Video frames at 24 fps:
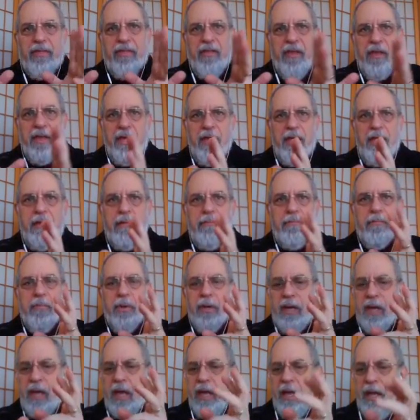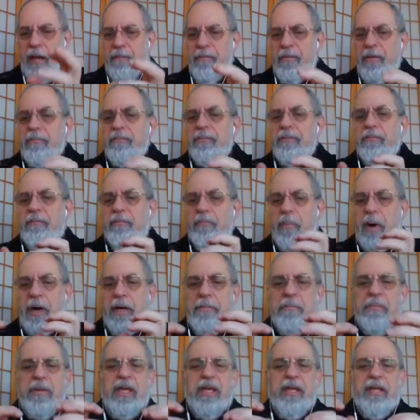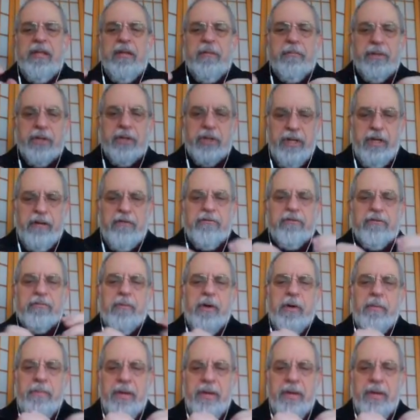they became them by being themselves, by